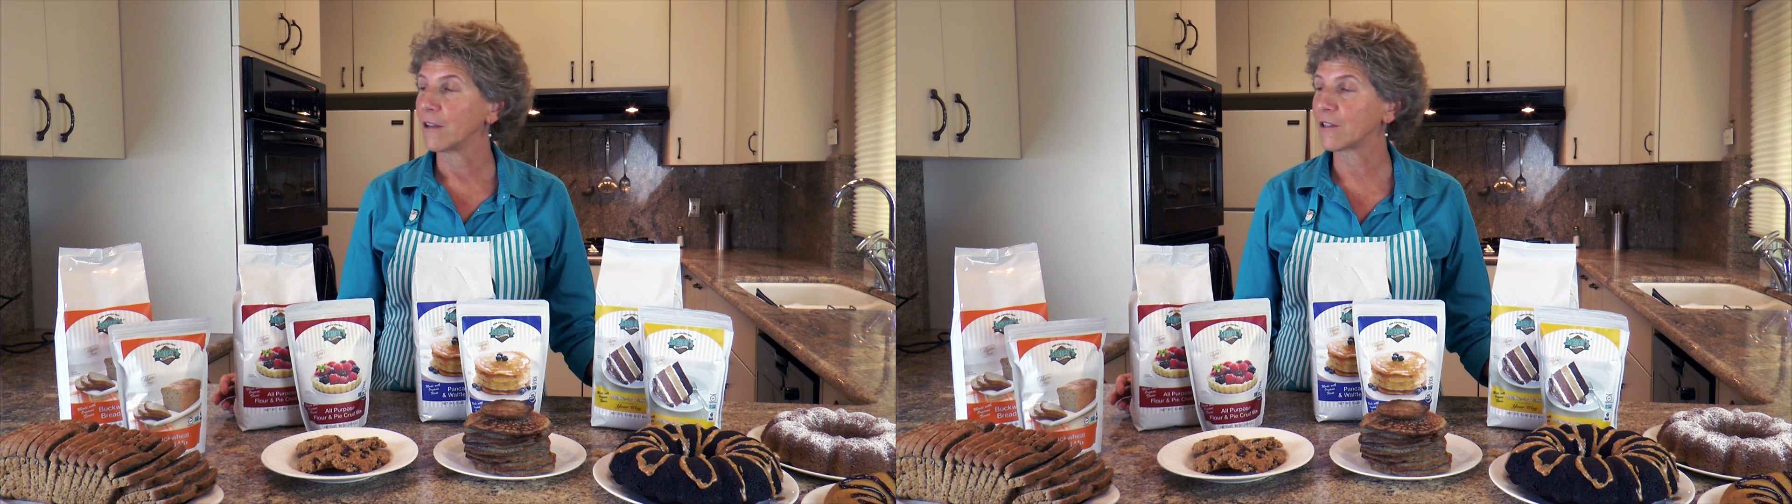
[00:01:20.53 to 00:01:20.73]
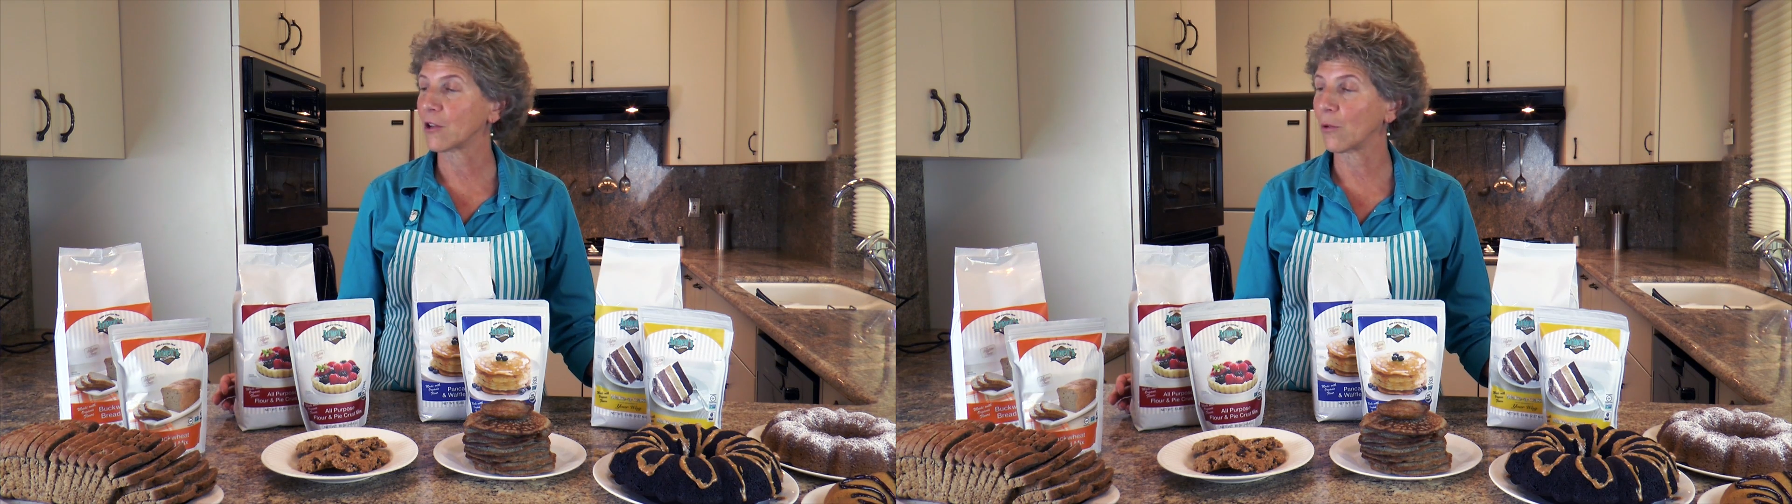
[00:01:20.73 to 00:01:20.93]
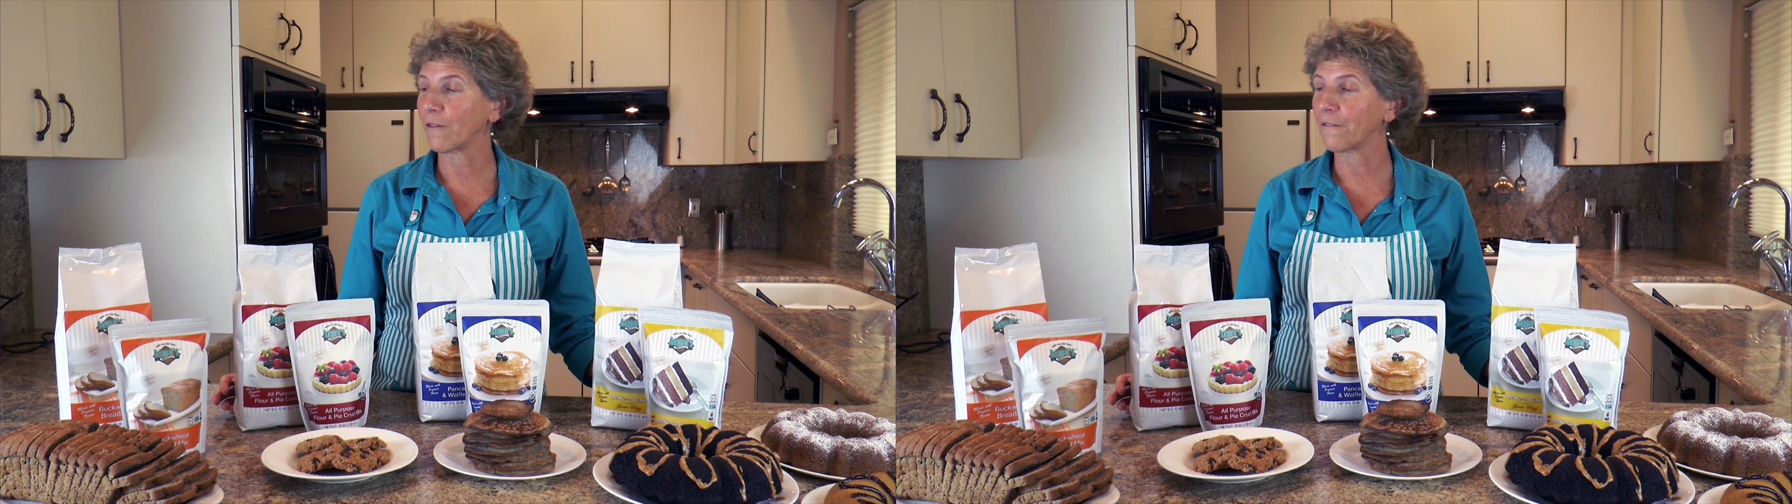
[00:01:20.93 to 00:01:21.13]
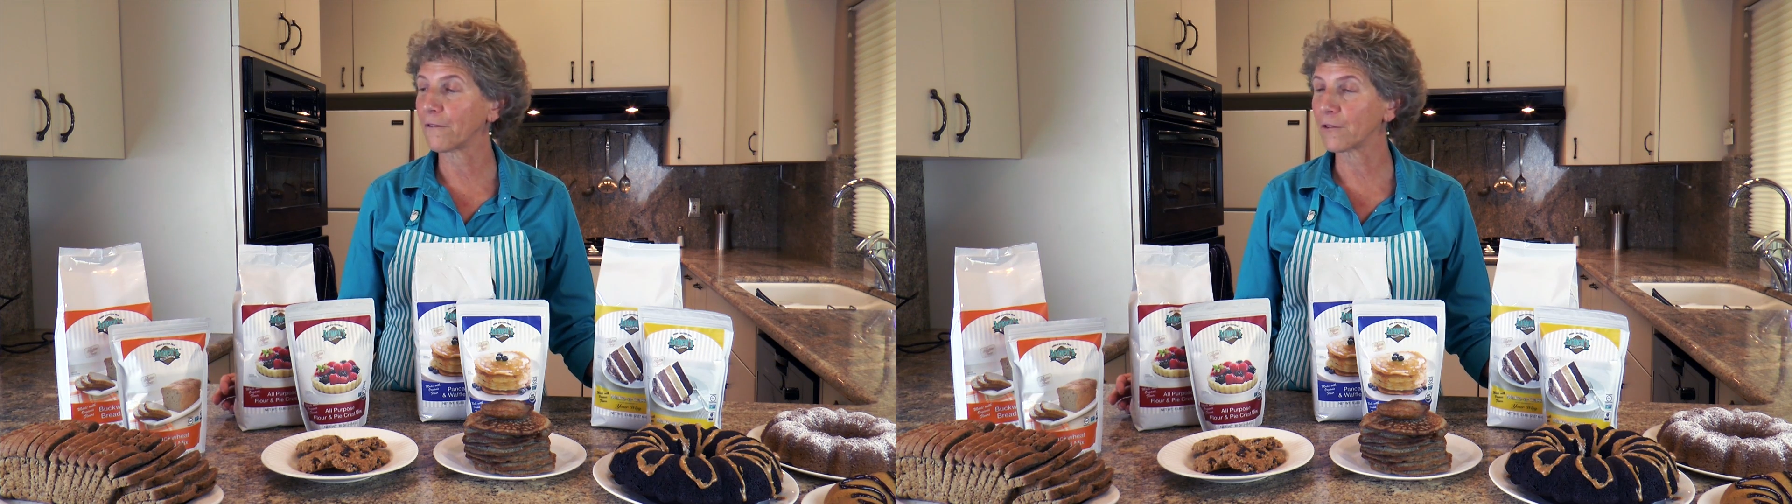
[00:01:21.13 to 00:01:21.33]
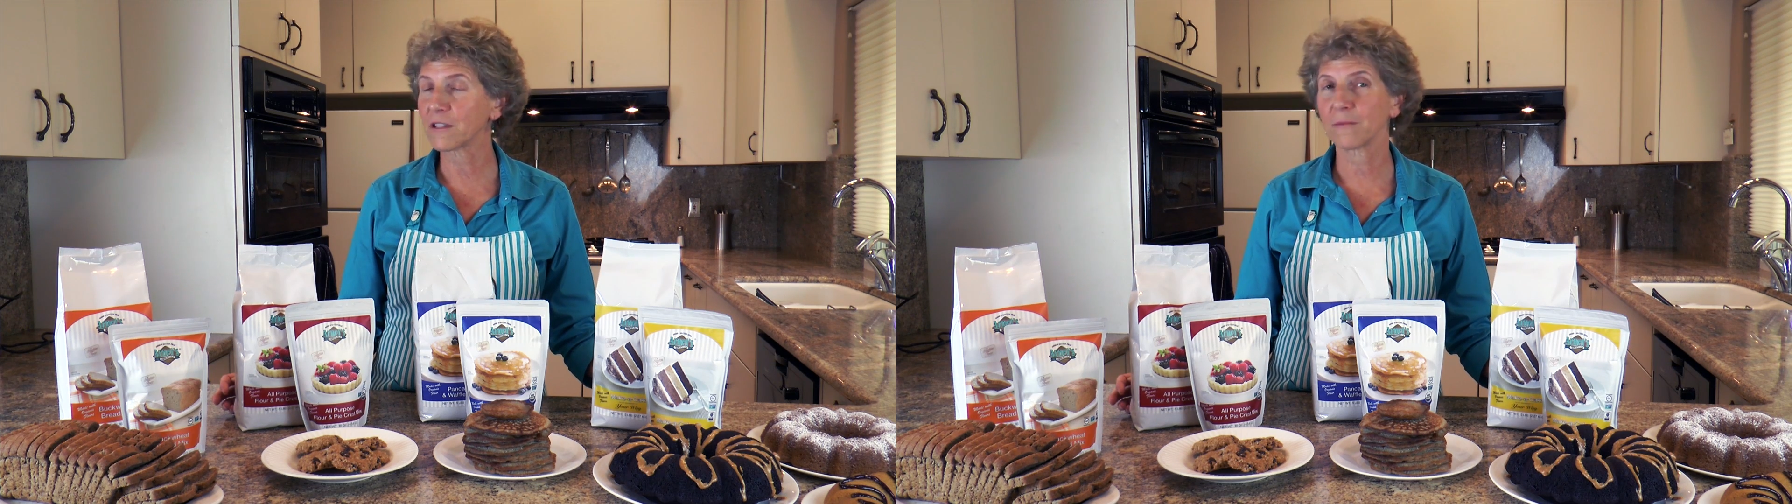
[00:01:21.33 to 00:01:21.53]
So the
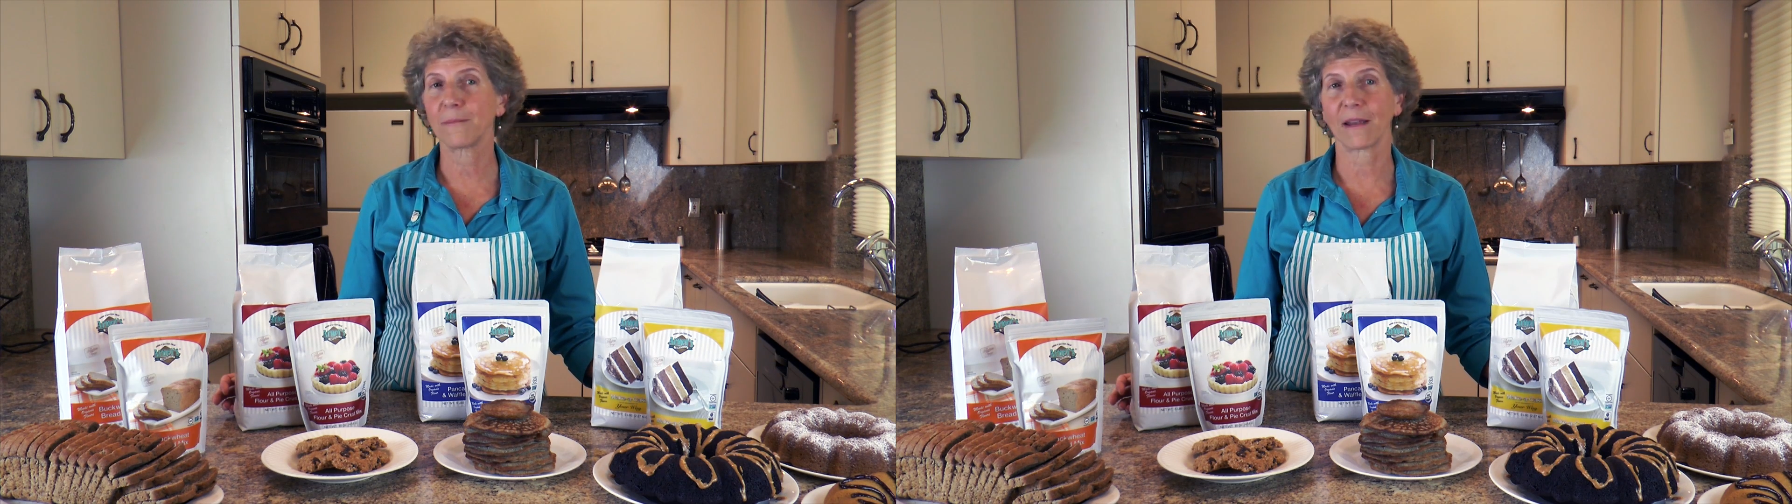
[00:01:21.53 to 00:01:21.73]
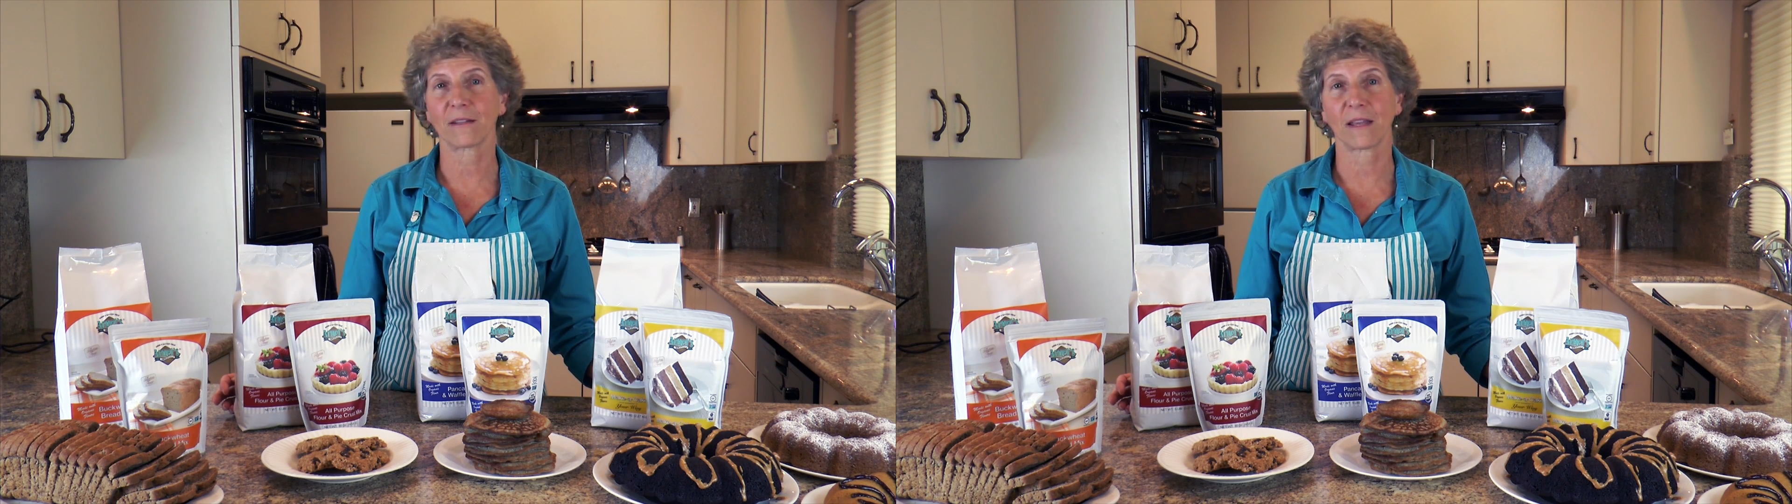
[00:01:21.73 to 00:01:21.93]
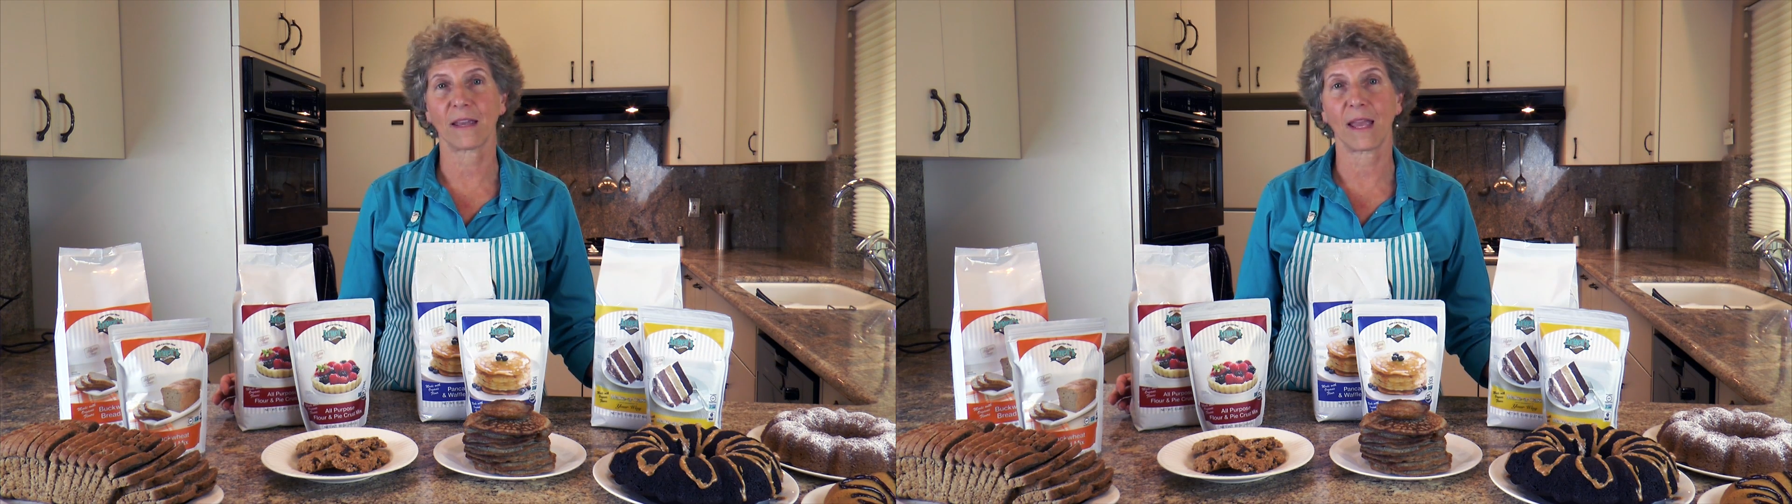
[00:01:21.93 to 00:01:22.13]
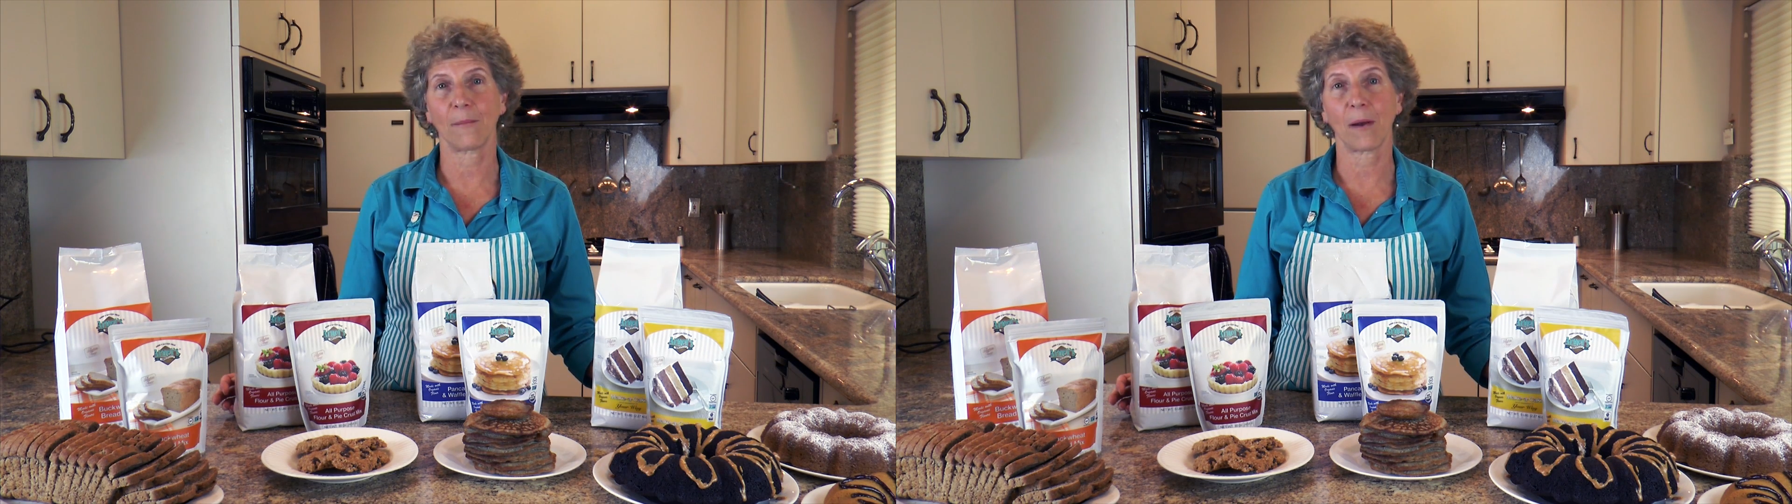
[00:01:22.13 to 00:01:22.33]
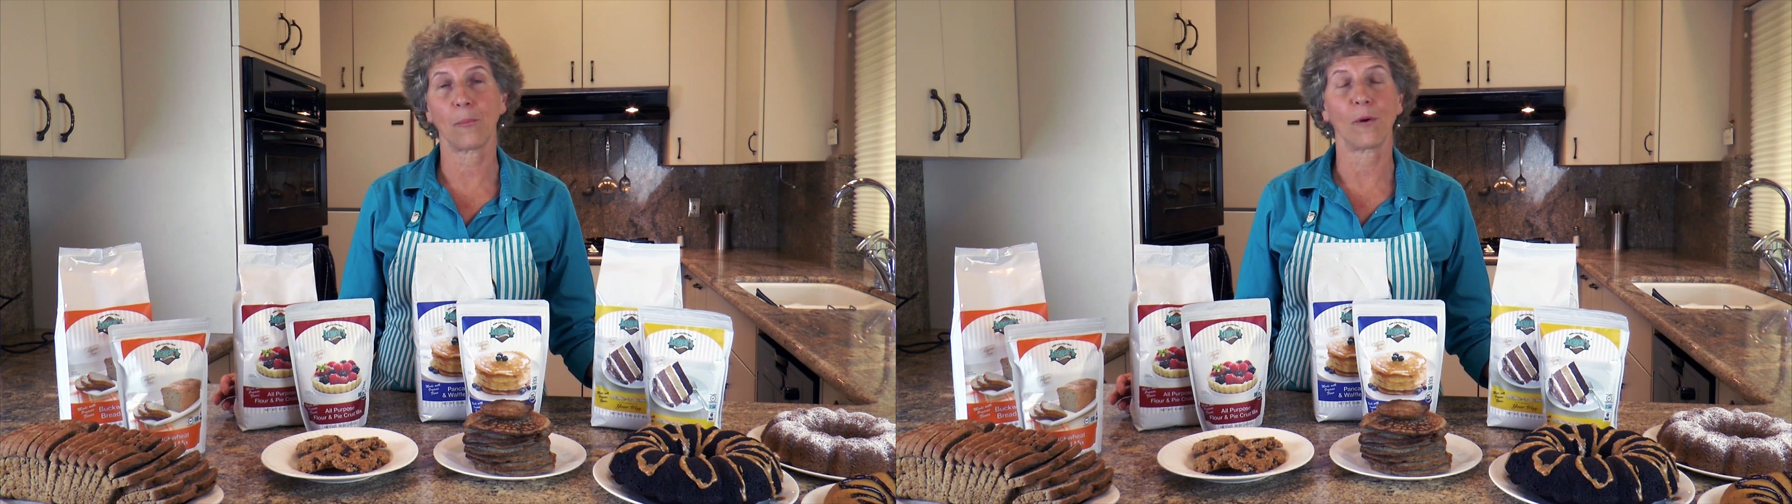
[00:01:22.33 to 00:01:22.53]
first mix I
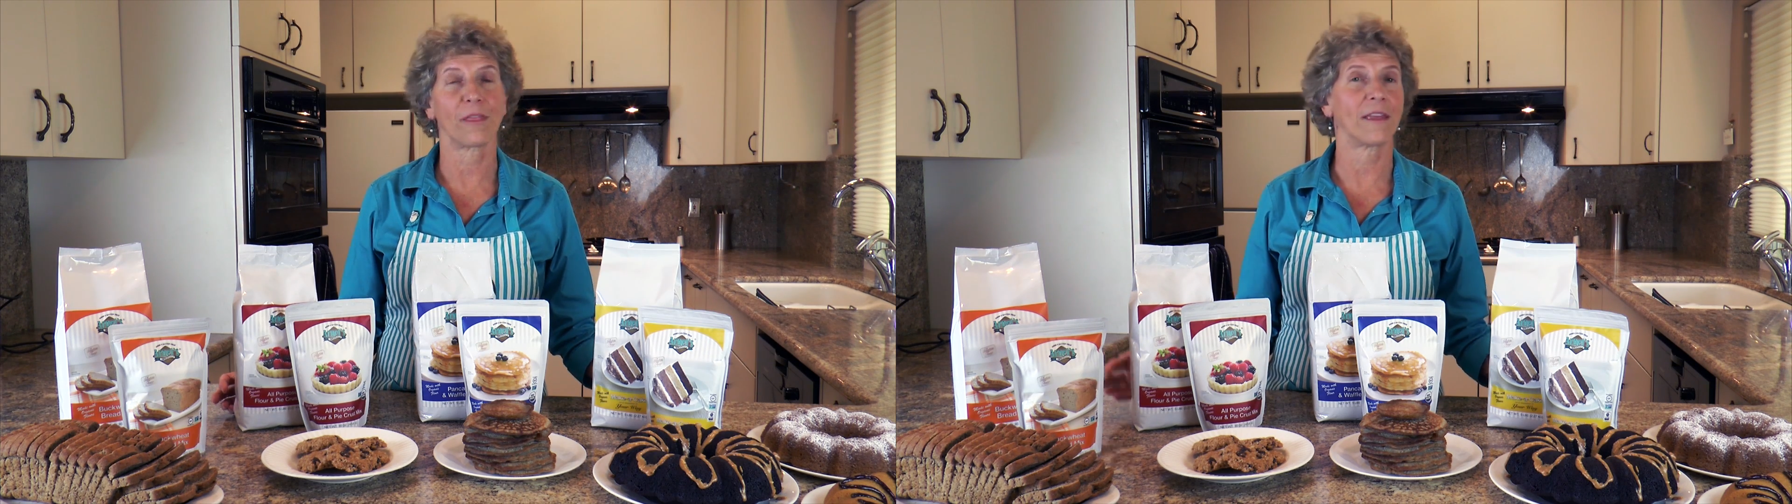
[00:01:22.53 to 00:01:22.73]
came up with,